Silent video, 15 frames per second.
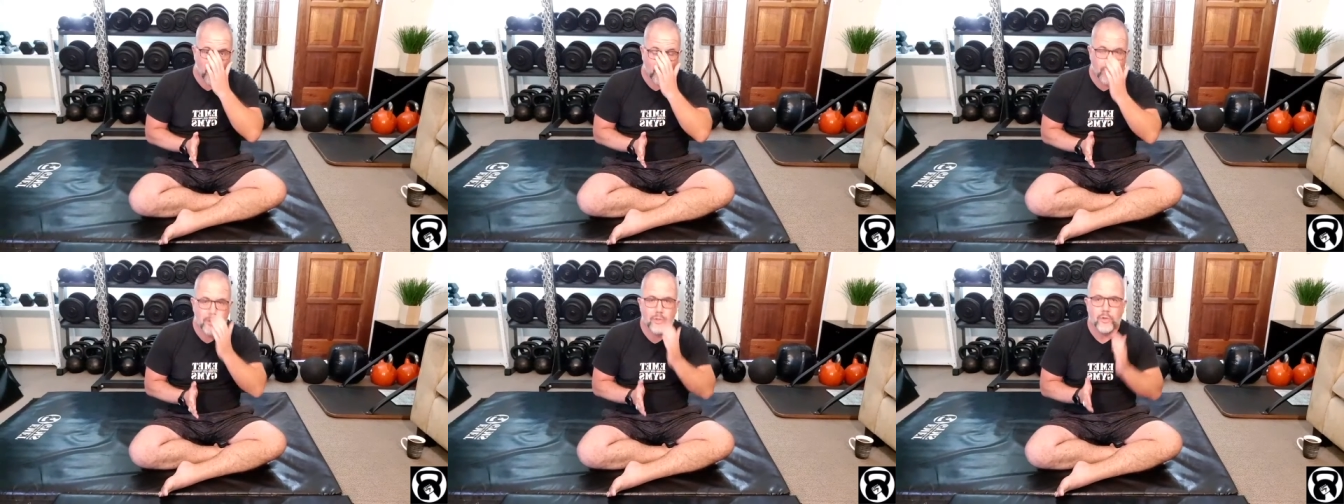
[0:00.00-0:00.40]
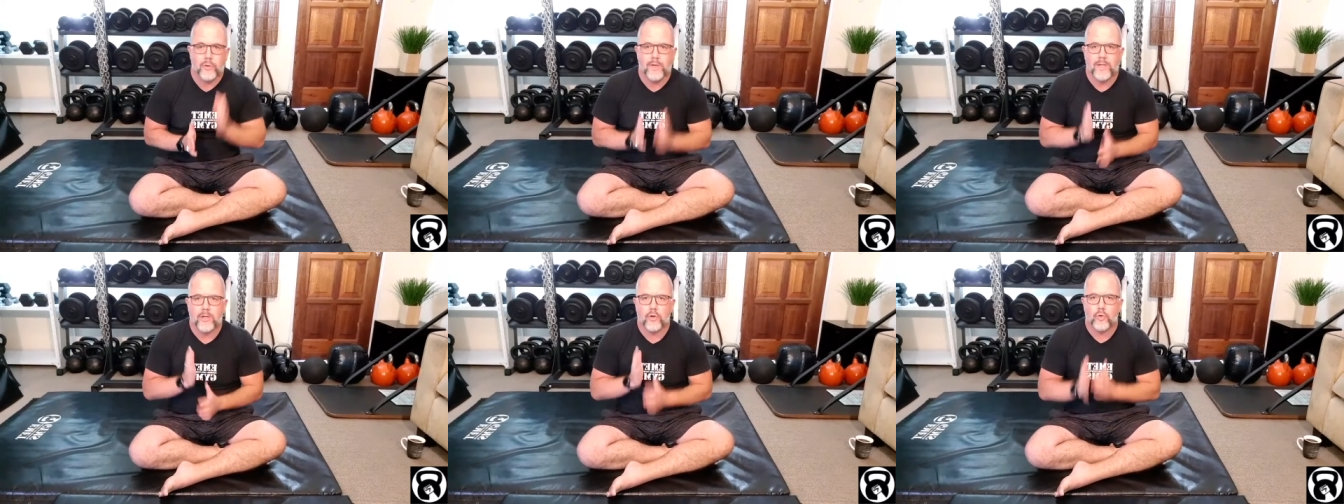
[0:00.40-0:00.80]
We're
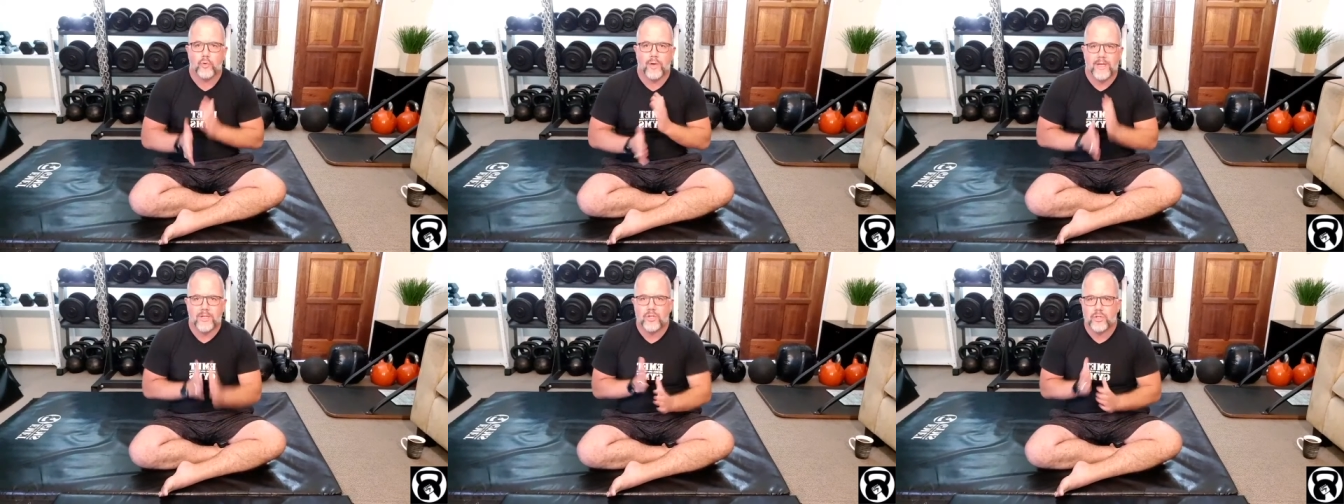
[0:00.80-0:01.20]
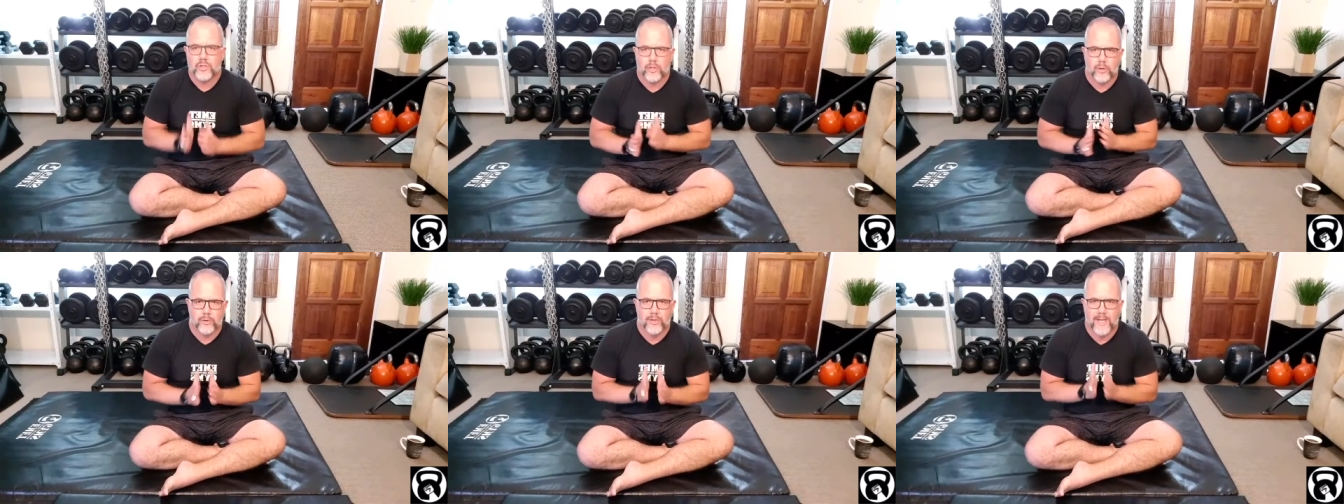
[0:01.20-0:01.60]
doing a
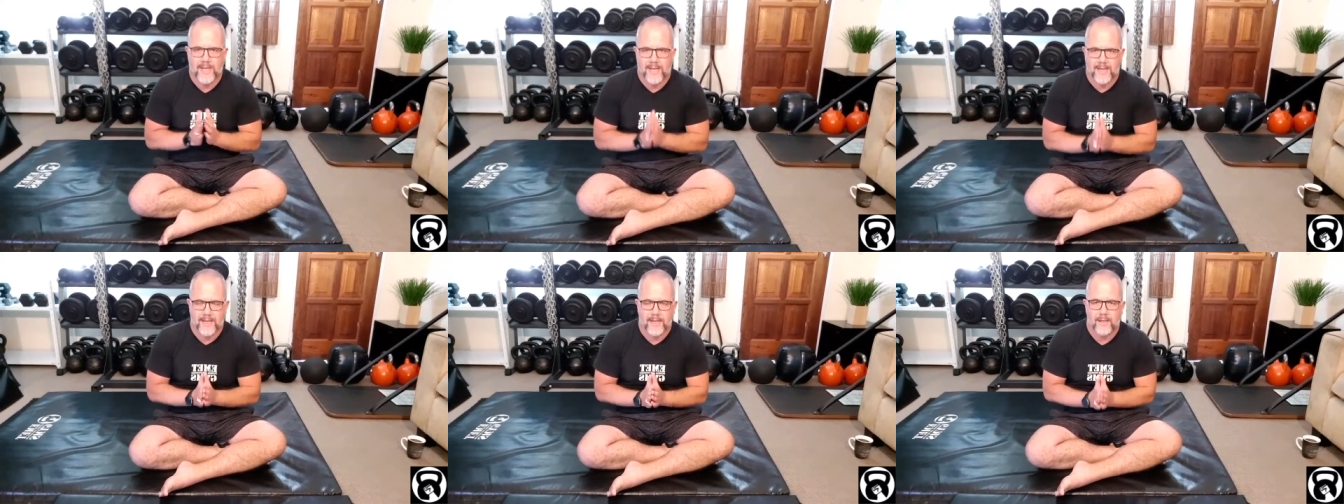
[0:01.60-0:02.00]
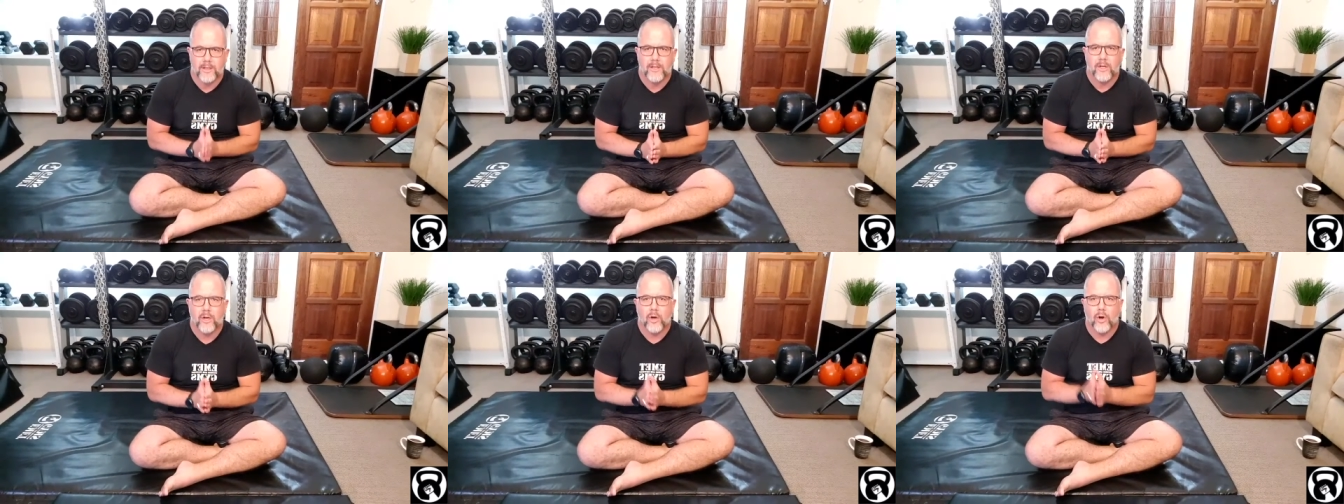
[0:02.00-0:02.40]
ratio here
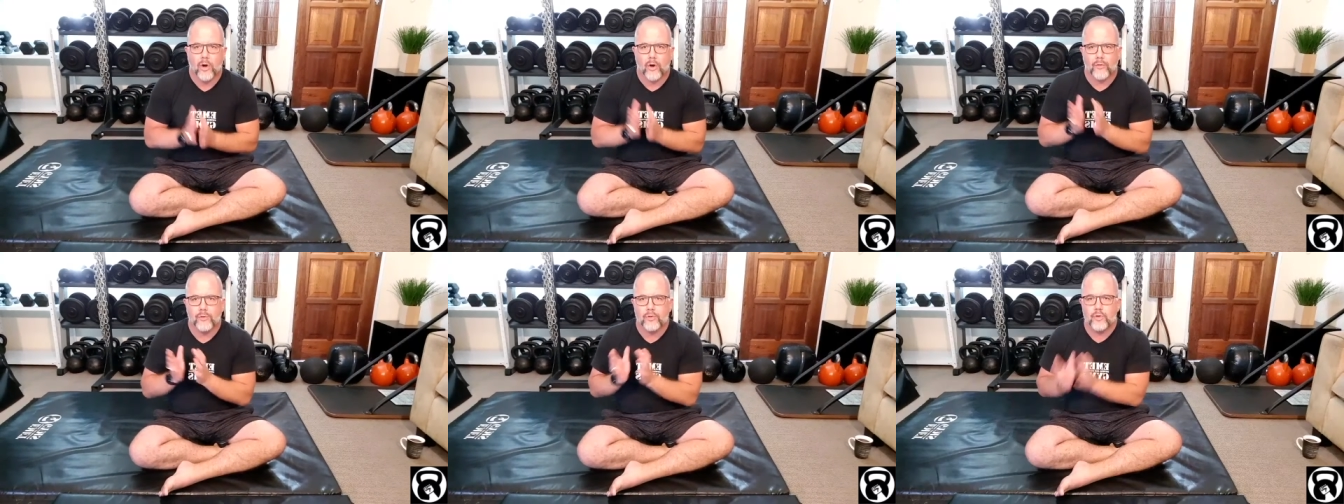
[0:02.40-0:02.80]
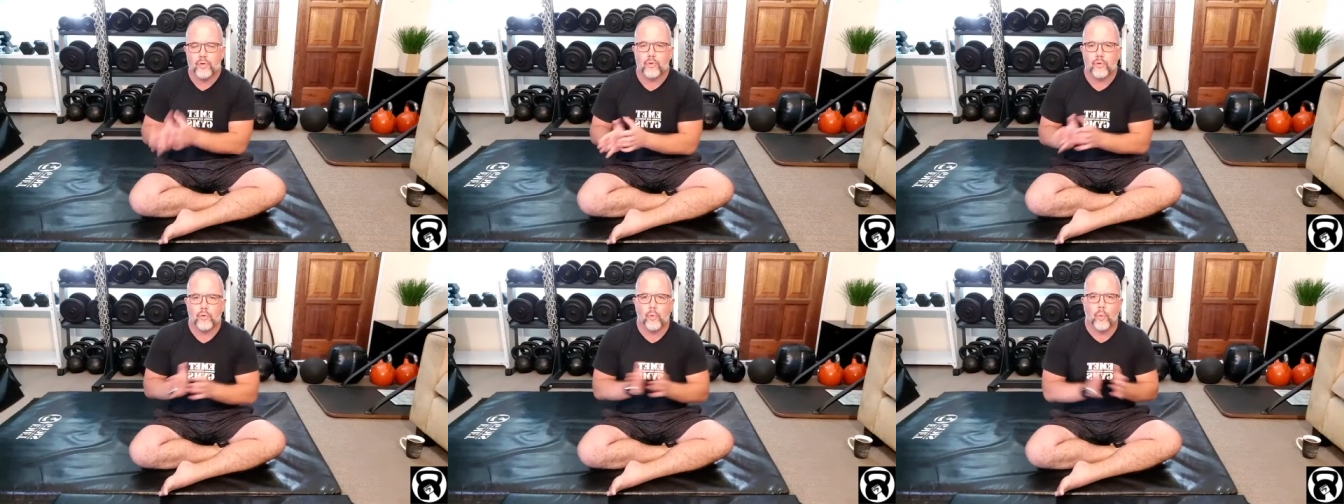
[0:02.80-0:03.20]
of
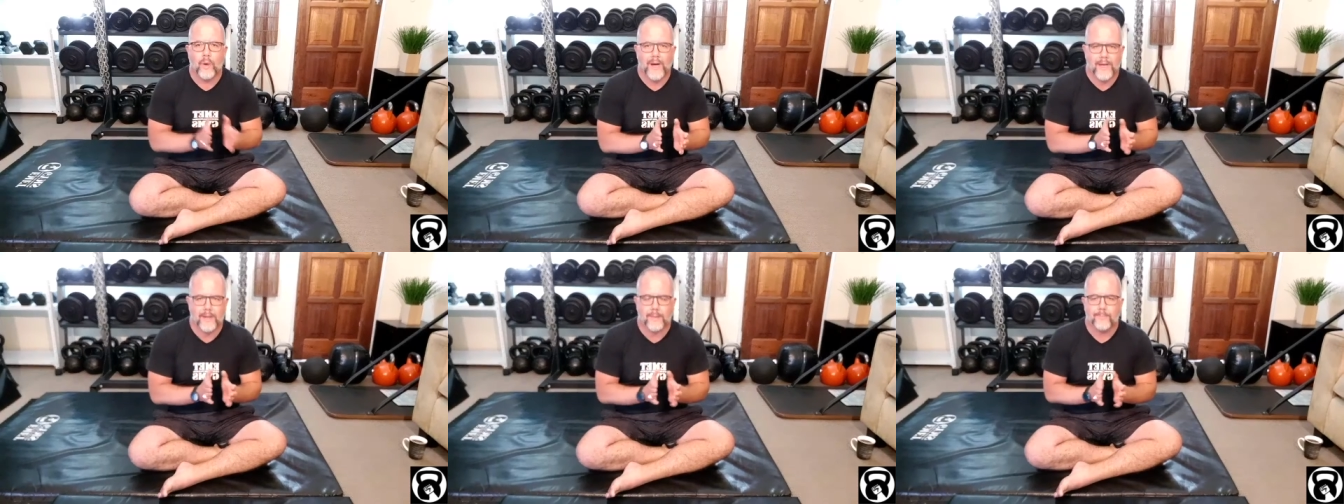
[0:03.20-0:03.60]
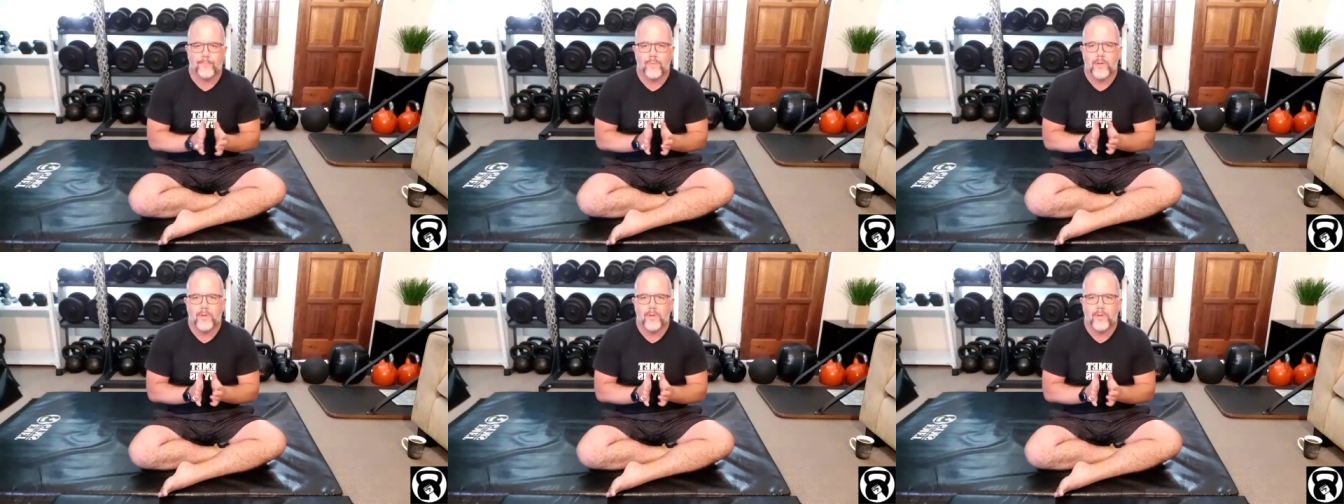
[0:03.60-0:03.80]
2 to 1.